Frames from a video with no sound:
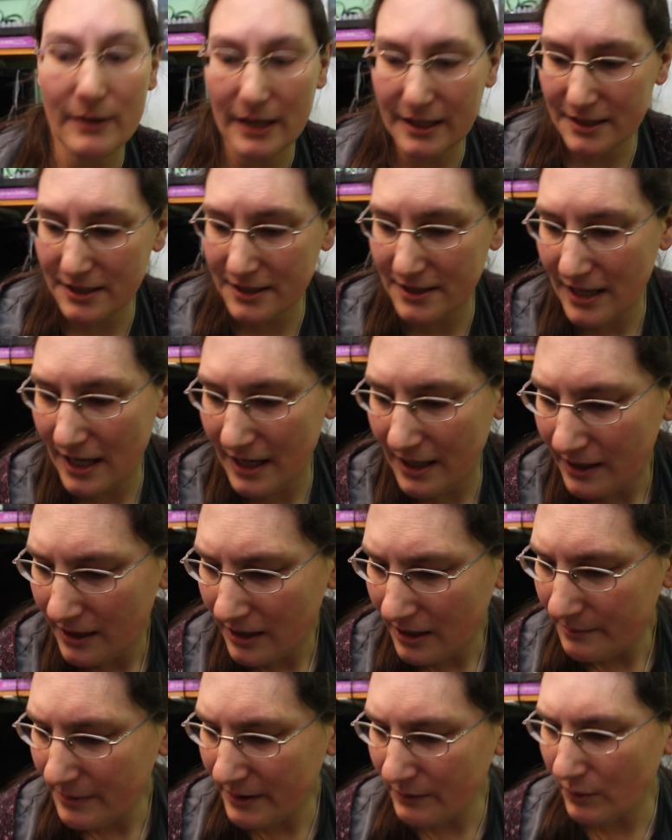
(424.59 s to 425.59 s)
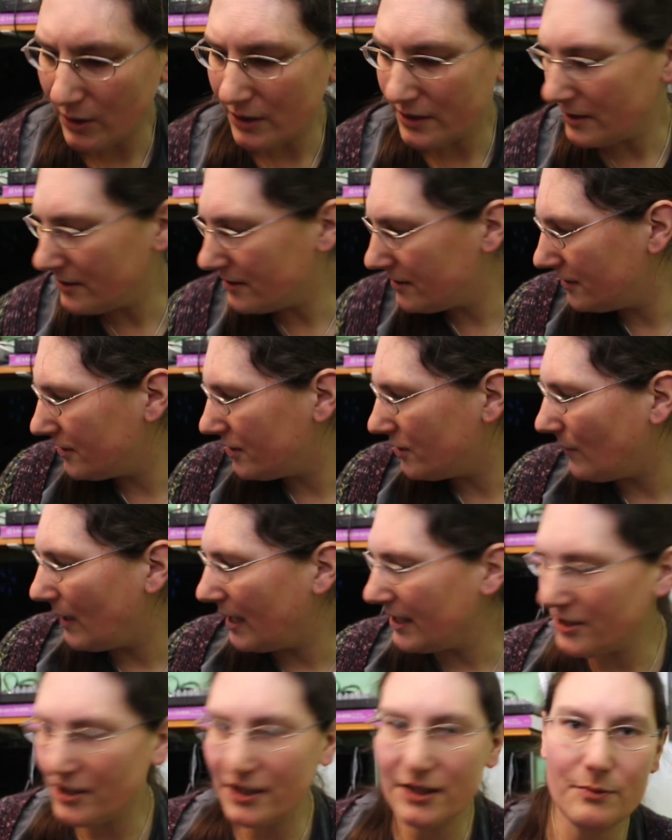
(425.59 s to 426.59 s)
It's been one of those
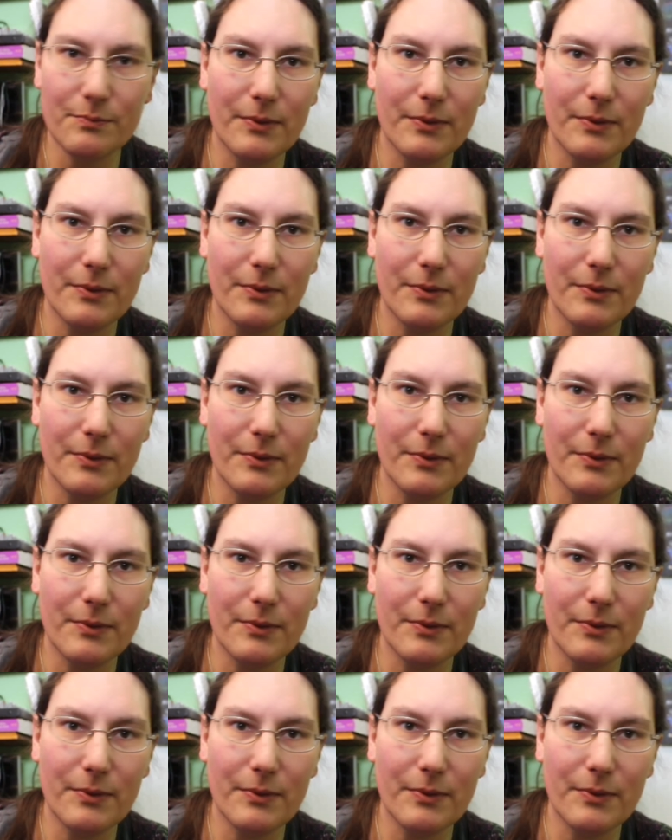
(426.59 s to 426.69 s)
situations,